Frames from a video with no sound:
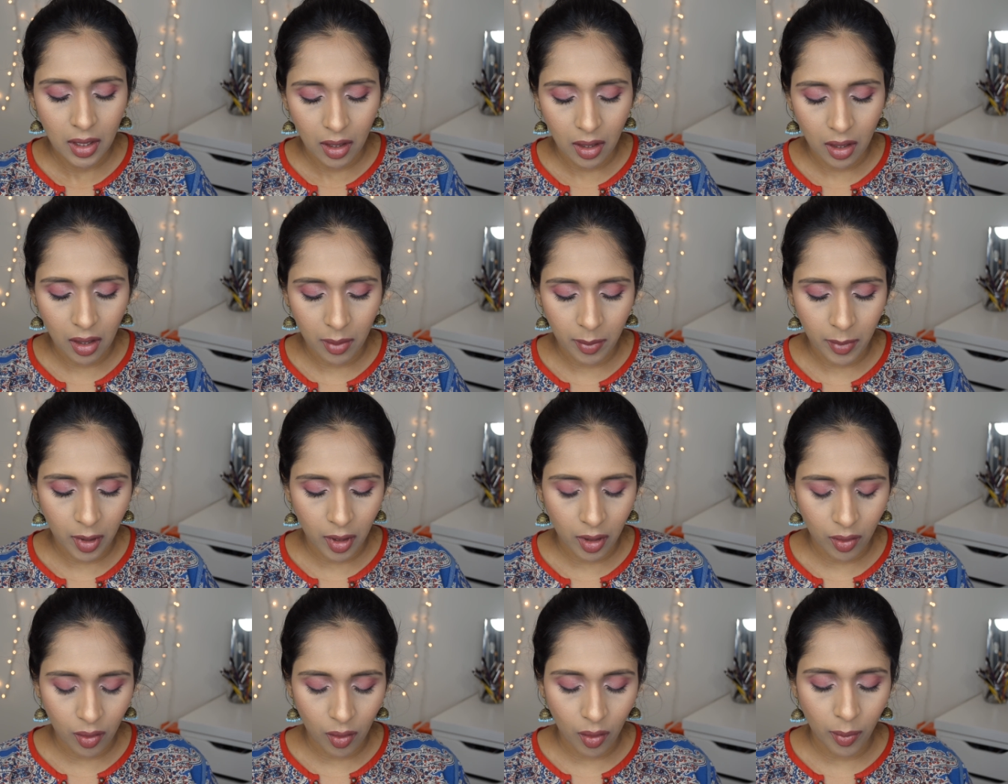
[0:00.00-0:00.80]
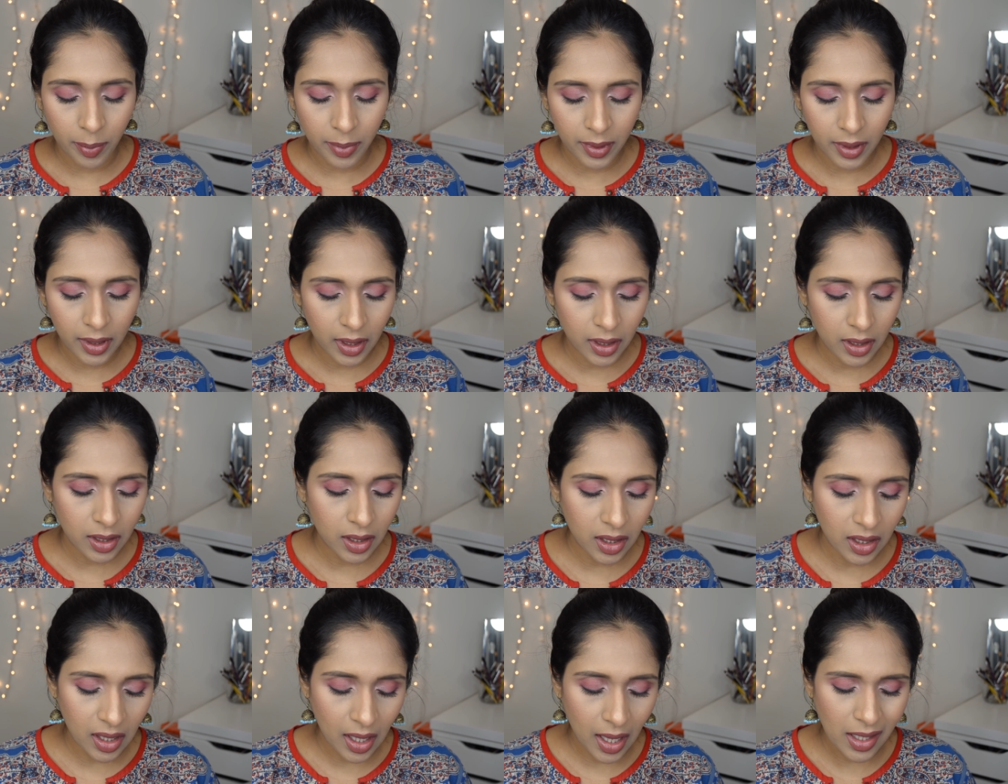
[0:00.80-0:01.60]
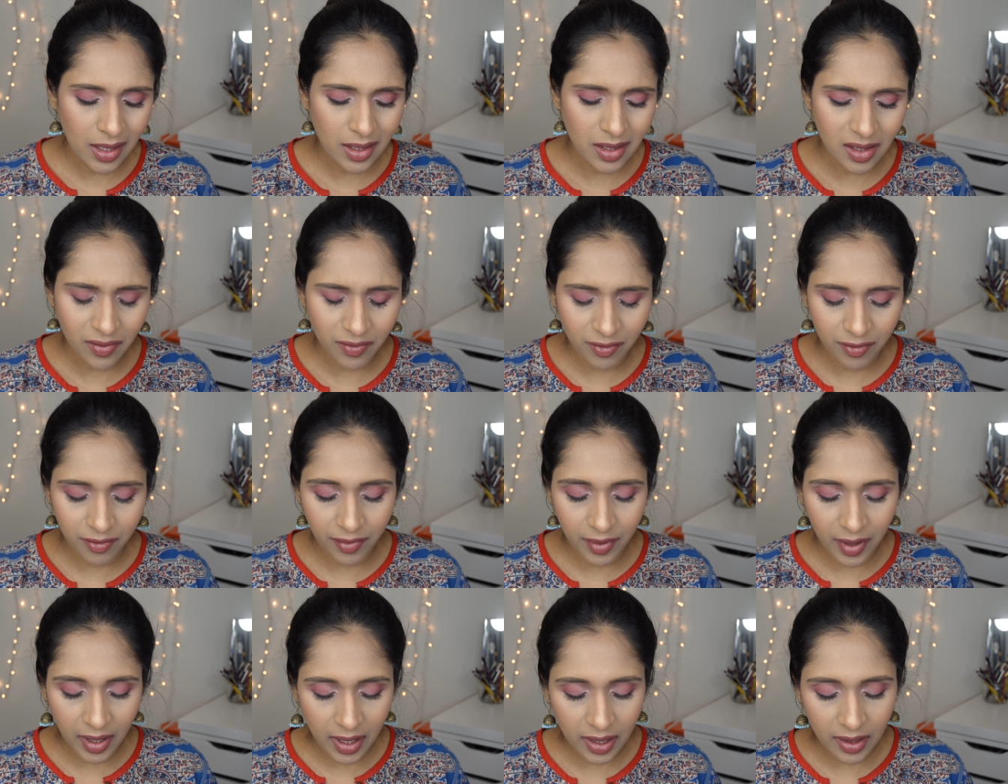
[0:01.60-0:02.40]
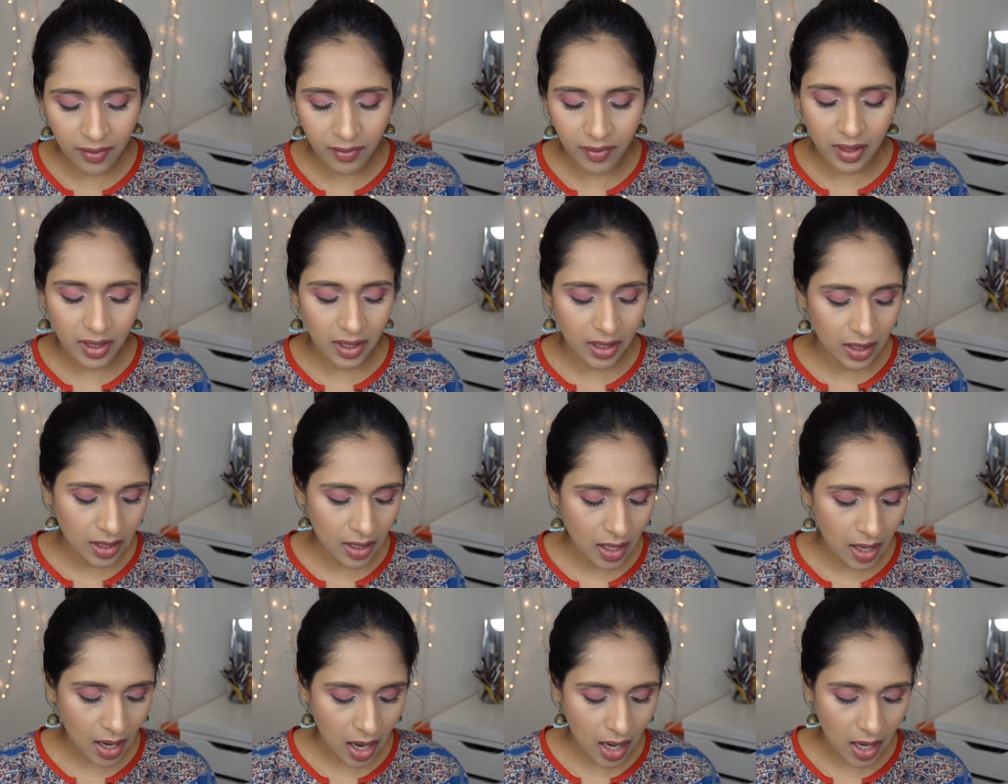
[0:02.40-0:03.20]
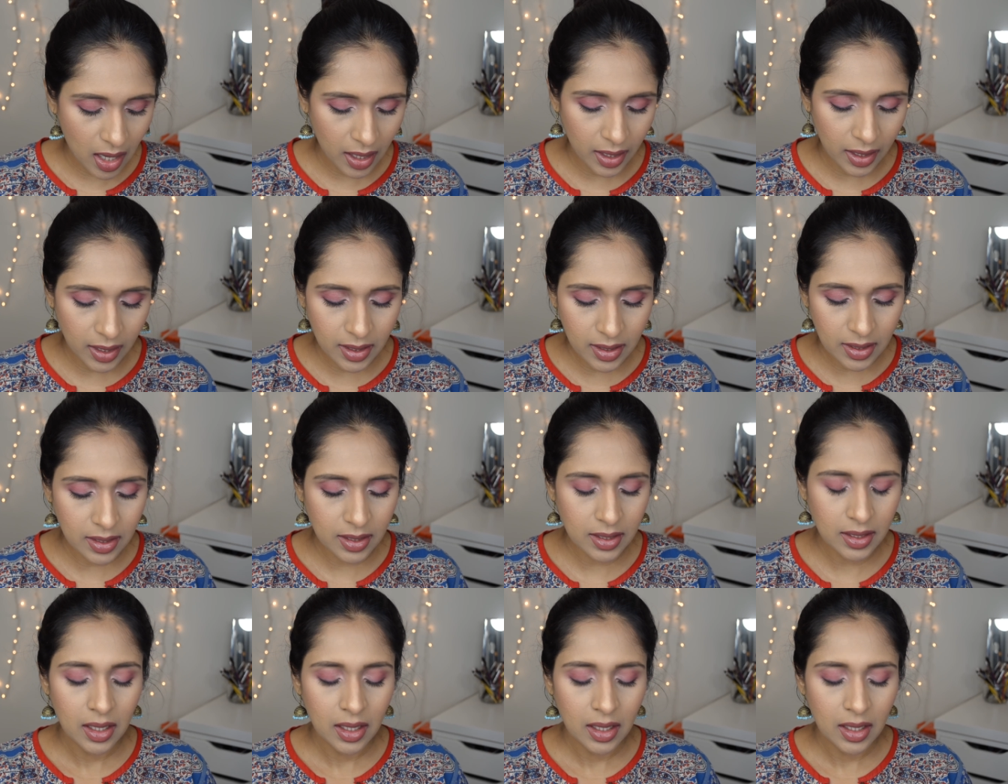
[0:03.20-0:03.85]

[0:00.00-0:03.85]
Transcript: Come on, open it. It has a very nice